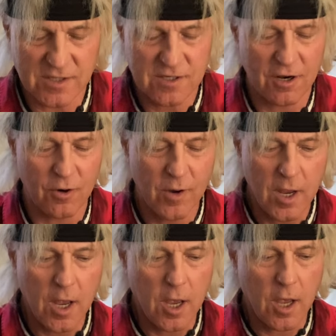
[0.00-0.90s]
So,
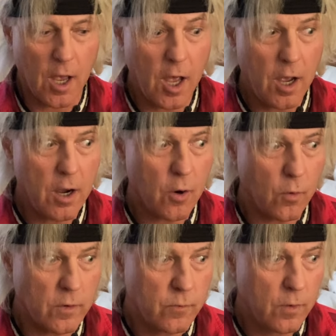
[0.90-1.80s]
oh,
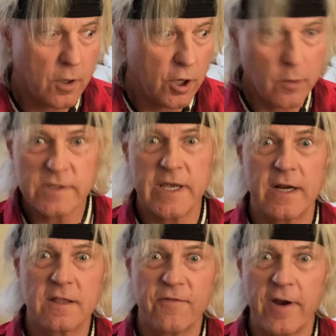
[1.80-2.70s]
who was
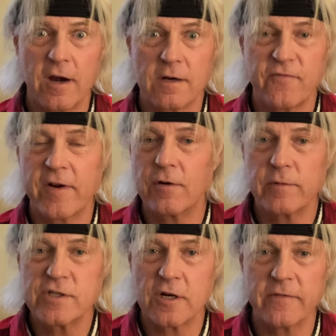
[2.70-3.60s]
head of the Federal
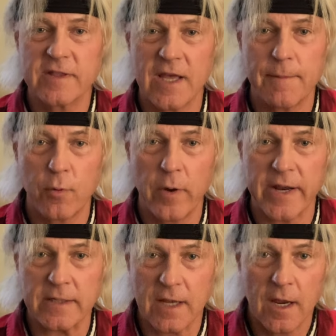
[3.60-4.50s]
Reserve at that
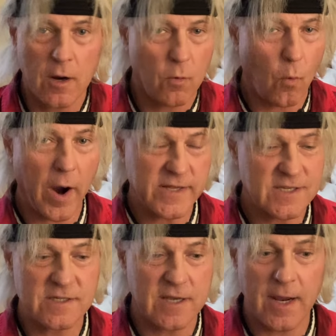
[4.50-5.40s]
point? Why, it's
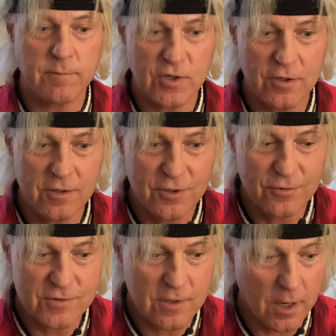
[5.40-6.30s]
the same dude
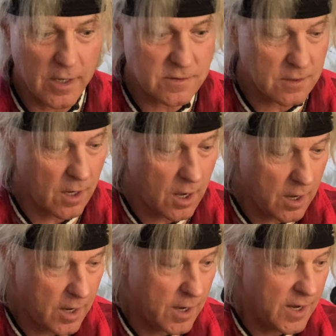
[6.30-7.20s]
who's got uh,
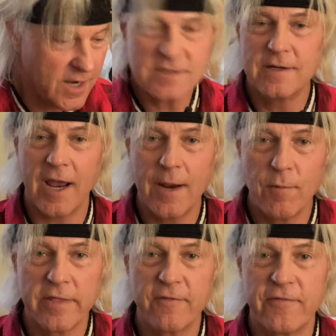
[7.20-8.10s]
his
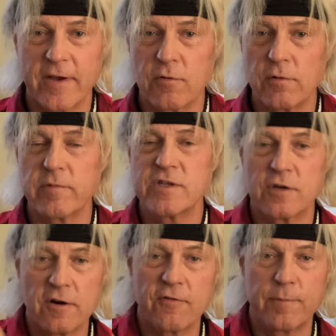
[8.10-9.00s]
name on the Federal
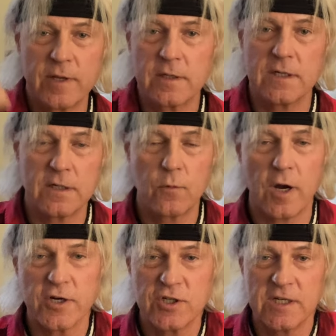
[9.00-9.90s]
Reserve building in
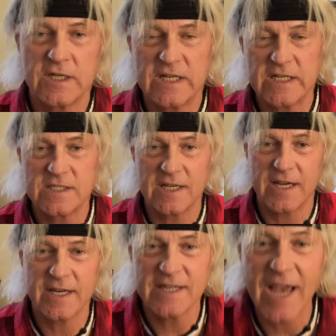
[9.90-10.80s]
Washington,
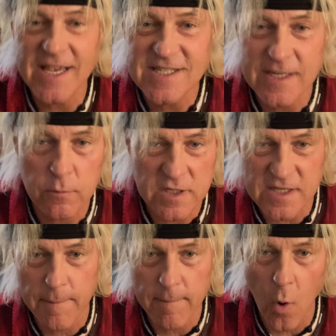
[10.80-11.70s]
D.C., and yes, he was
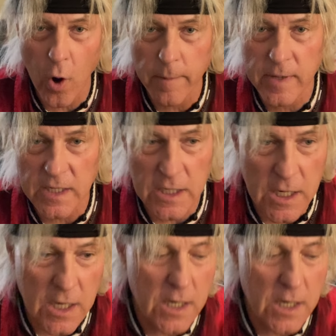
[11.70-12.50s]
a Mormon.